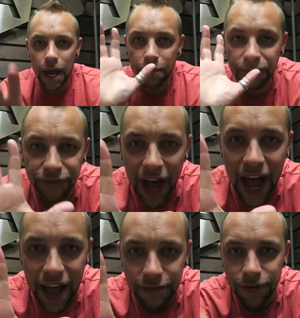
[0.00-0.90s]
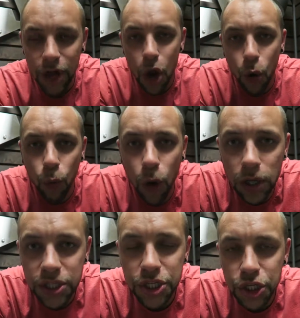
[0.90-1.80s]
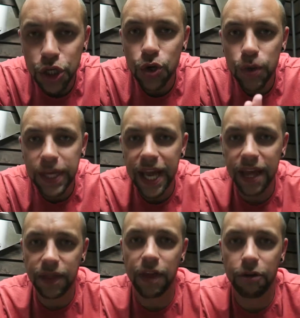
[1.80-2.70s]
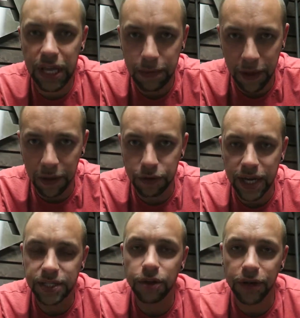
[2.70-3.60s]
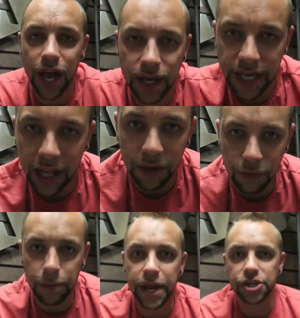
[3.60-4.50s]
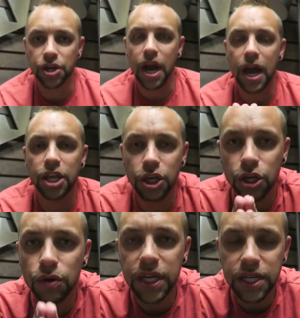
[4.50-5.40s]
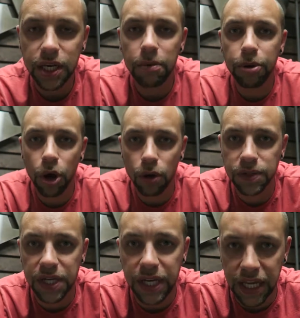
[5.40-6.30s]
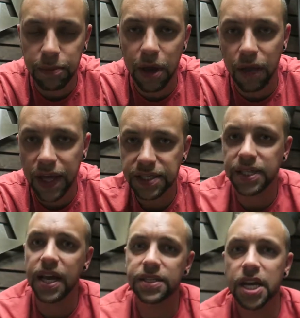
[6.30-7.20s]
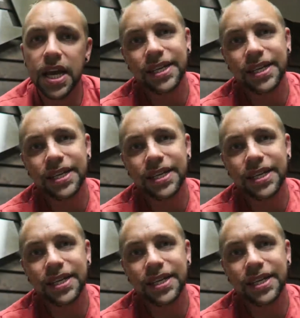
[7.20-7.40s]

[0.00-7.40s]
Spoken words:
Number five, once you get their email address and their contact information, you need to compose an email that says,